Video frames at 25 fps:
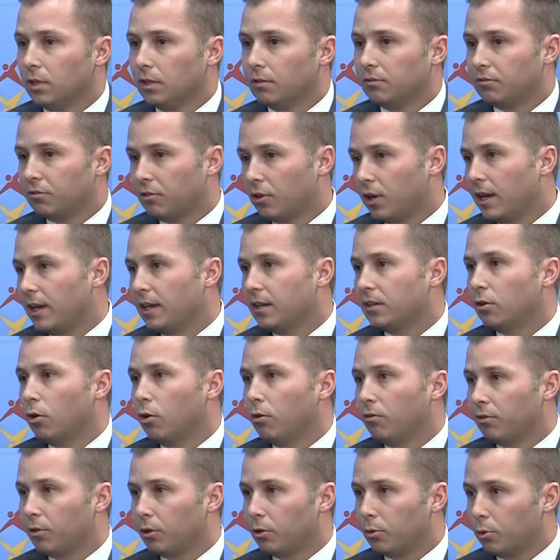freight
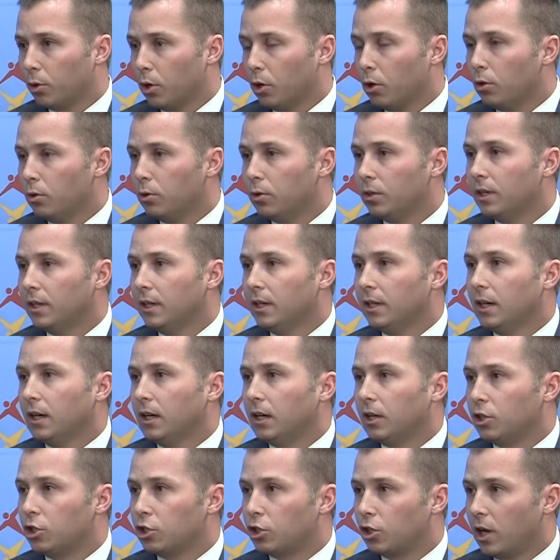over the road
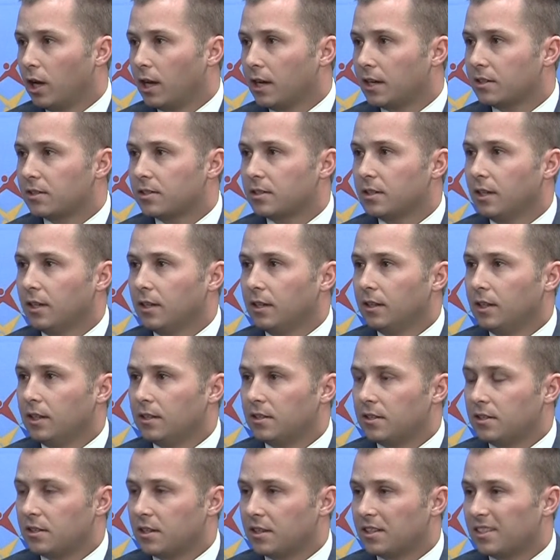on trucks,
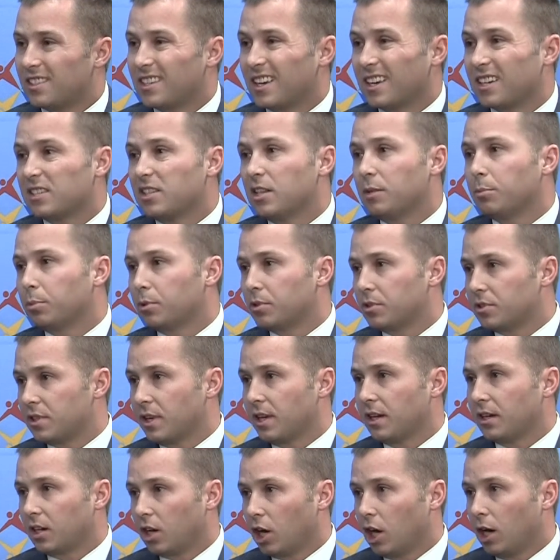this is a
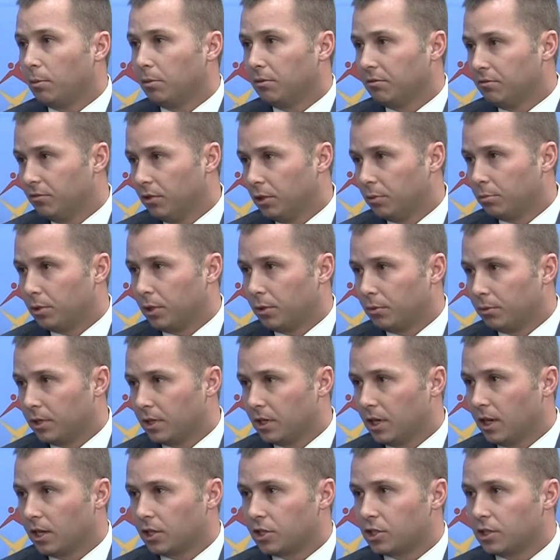60% carbon footprint
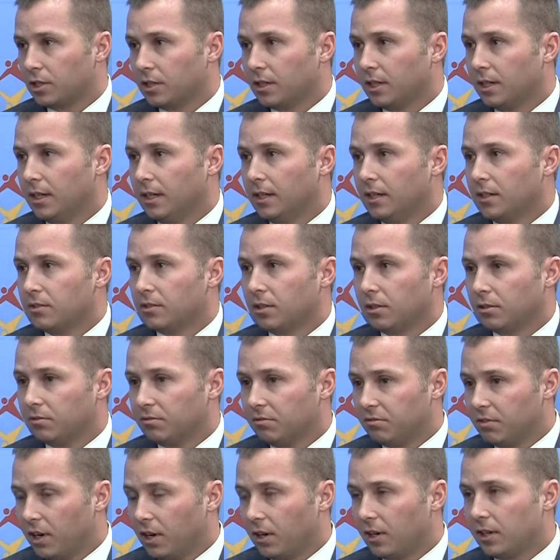reduction, so
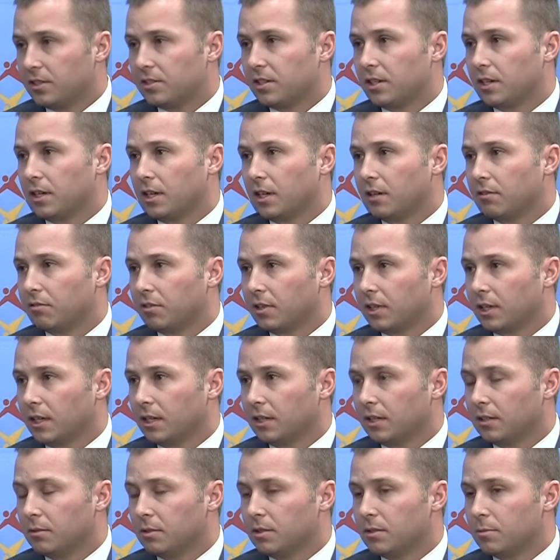very
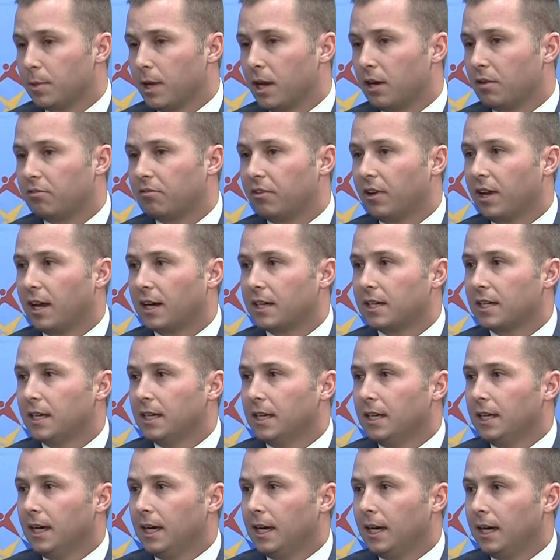significant. And as a matter of fact,
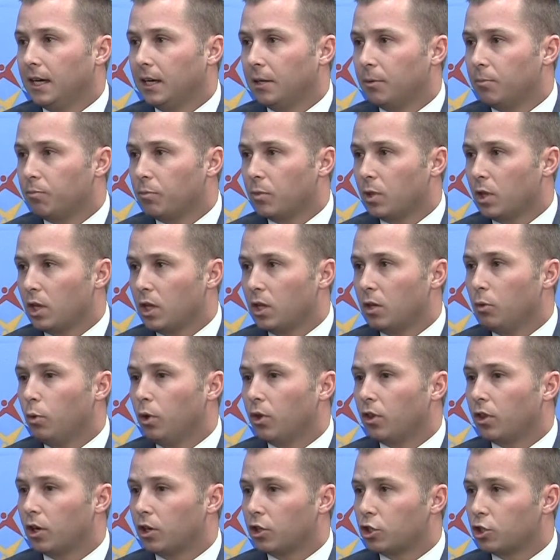
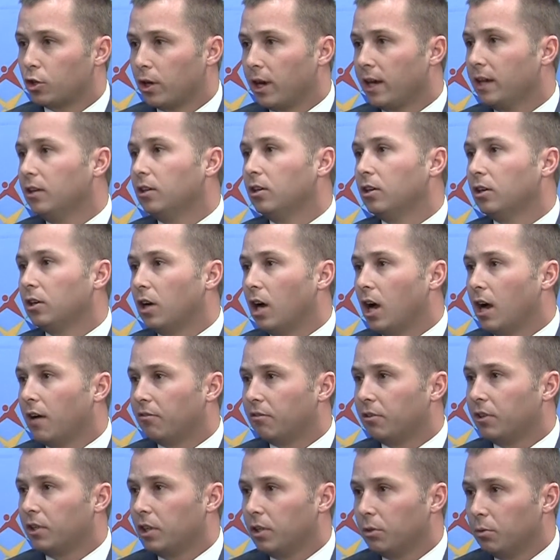with our trailer
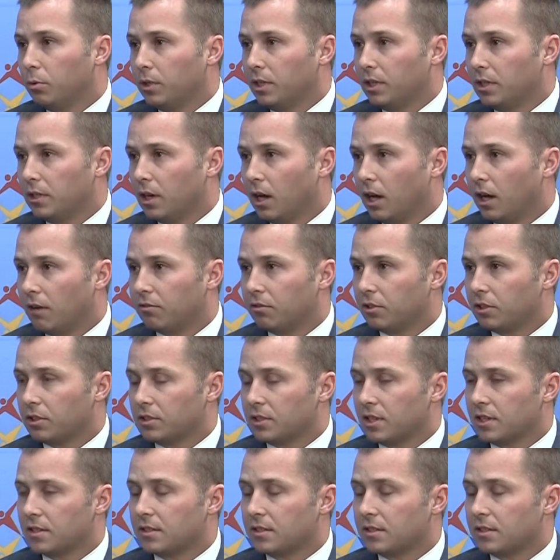offering that we offer